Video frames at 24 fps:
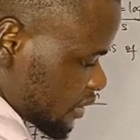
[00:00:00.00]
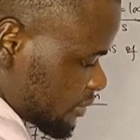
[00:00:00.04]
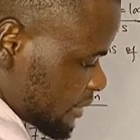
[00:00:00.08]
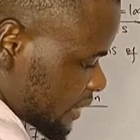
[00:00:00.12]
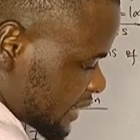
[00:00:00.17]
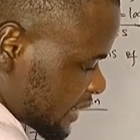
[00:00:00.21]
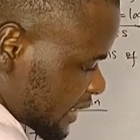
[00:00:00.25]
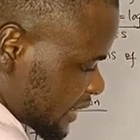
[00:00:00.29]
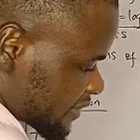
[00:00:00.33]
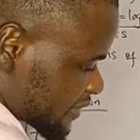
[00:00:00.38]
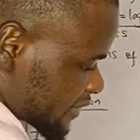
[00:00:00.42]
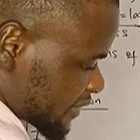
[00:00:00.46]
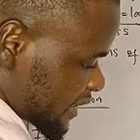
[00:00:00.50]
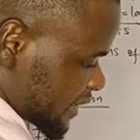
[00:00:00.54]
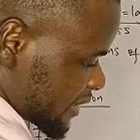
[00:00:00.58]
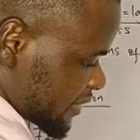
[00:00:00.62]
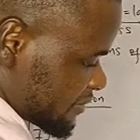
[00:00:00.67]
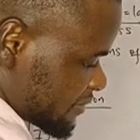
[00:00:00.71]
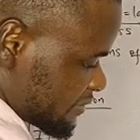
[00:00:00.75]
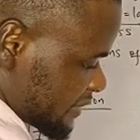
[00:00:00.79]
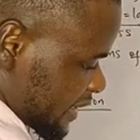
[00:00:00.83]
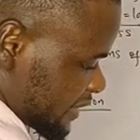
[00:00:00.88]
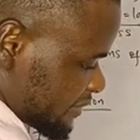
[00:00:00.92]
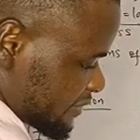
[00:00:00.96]
3.
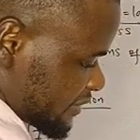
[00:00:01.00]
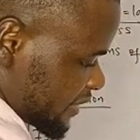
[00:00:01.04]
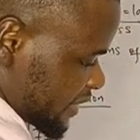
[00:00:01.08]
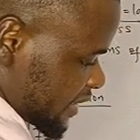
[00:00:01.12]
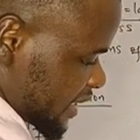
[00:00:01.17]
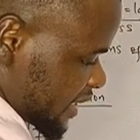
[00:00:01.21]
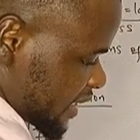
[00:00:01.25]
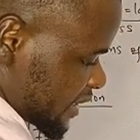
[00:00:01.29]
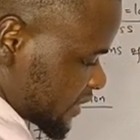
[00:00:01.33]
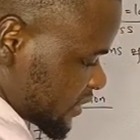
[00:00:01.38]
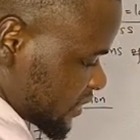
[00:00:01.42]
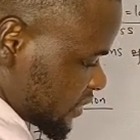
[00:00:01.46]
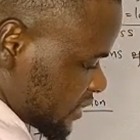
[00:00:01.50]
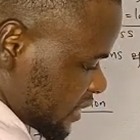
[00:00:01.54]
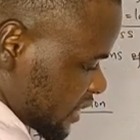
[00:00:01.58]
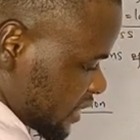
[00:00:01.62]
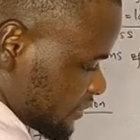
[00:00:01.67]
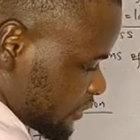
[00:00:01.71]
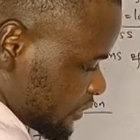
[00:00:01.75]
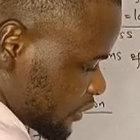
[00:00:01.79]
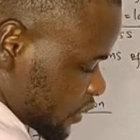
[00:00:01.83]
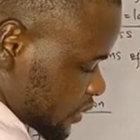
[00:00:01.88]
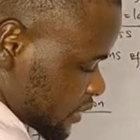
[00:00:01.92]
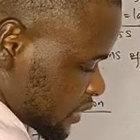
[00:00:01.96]
5 here is going to
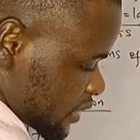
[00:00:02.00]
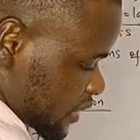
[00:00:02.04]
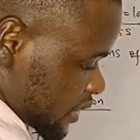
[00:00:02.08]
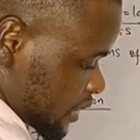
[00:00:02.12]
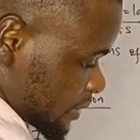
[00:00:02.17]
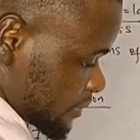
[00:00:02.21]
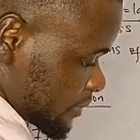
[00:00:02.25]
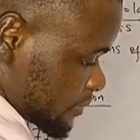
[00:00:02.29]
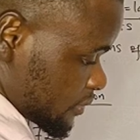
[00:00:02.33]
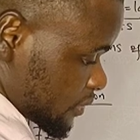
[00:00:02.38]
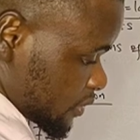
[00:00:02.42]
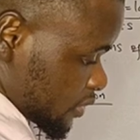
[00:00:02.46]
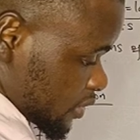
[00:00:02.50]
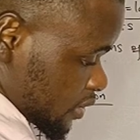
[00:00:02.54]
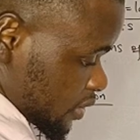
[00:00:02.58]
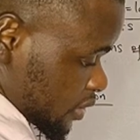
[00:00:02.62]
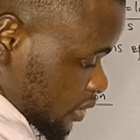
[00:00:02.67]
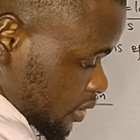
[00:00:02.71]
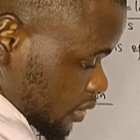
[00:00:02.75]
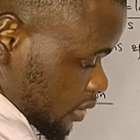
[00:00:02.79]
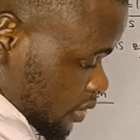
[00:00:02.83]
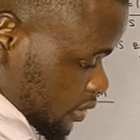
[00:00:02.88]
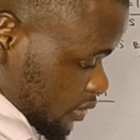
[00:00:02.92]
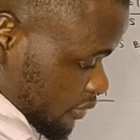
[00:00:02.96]
give us
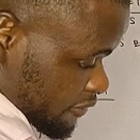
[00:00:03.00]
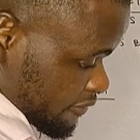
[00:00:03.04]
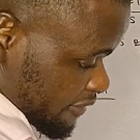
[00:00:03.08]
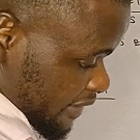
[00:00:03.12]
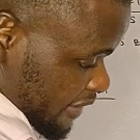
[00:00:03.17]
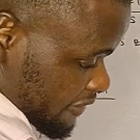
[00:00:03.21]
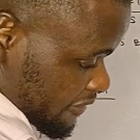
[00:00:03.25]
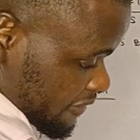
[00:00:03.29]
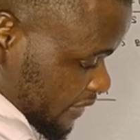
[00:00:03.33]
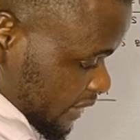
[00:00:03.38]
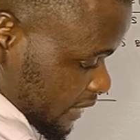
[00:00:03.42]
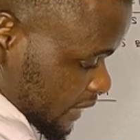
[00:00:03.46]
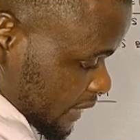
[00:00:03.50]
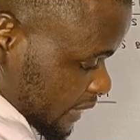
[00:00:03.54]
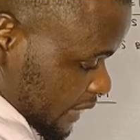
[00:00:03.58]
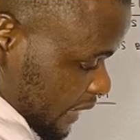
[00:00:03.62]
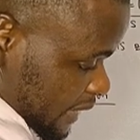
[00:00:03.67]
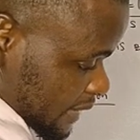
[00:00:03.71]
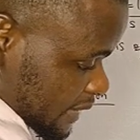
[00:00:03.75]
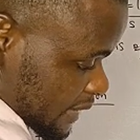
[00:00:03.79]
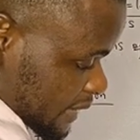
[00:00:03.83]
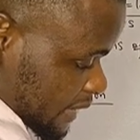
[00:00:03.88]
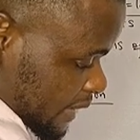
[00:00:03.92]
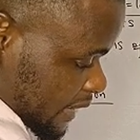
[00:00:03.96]
5 in
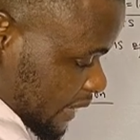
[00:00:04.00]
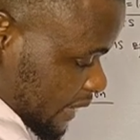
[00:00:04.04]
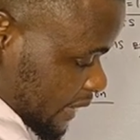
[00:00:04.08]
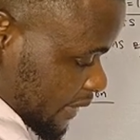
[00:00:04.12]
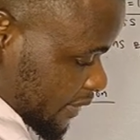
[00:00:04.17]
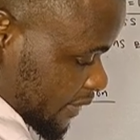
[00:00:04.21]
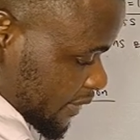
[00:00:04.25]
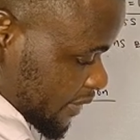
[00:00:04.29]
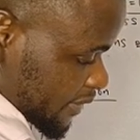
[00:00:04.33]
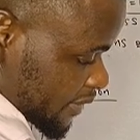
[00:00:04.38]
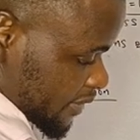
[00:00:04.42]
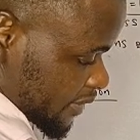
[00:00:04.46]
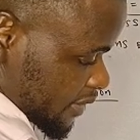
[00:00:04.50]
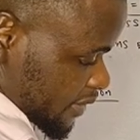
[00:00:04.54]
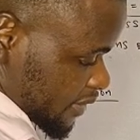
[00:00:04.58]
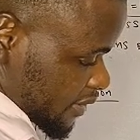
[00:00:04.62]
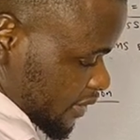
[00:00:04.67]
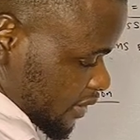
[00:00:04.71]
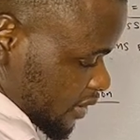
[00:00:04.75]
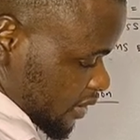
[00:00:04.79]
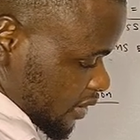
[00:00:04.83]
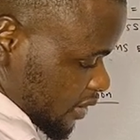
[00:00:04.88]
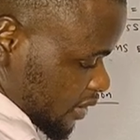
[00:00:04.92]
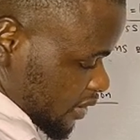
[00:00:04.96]
30,
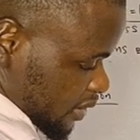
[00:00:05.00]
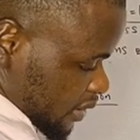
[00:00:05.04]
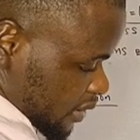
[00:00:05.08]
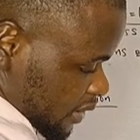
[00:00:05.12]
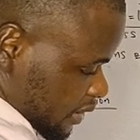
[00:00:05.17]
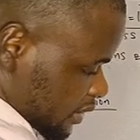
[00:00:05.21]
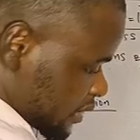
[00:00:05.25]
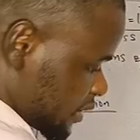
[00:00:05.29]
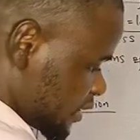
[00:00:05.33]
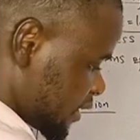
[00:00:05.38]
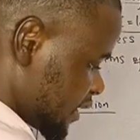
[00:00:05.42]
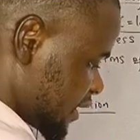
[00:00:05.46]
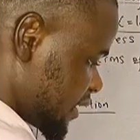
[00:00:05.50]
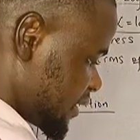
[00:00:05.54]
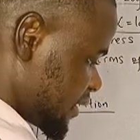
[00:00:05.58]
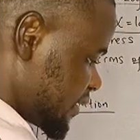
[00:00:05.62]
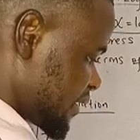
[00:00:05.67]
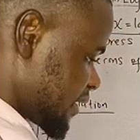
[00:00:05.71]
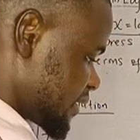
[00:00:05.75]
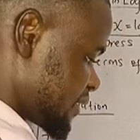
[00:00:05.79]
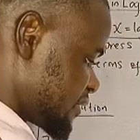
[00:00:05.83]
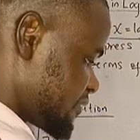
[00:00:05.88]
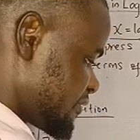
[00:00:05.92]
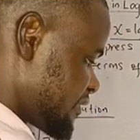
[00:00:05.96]
I think in
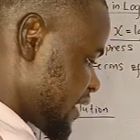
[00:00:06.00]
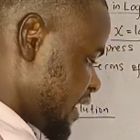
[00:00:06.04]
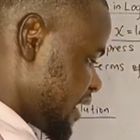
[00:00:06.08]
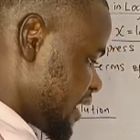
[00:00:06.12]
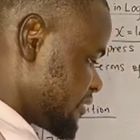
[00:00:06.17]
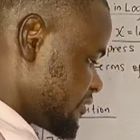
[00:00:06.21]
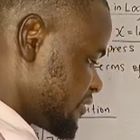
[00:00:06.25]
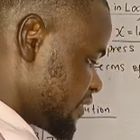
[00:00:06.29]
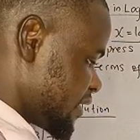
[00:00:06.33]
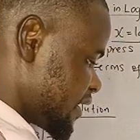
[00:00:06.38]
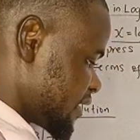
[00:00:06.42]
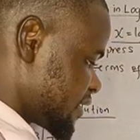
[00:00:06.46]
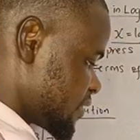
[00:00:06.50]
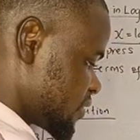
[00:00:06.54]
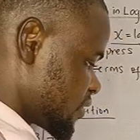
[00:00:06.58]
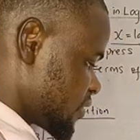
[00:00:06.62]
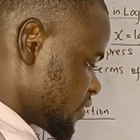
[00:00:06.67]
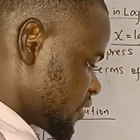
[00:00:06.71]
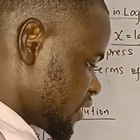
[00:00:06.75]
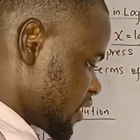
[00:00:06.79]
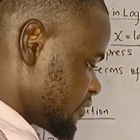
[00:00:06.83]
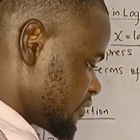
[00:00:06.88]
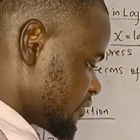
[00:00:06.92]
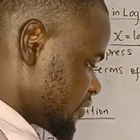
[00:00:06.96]
35. Yes, it's
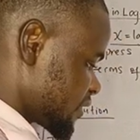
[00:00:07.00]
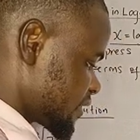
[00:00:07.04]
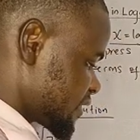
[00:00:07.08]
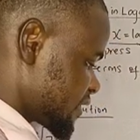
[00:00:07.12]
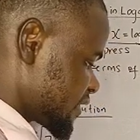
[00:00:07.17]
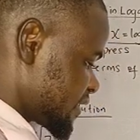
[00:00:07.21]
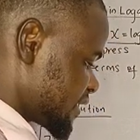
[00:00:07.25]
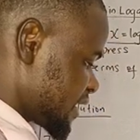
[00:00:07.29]
going to give us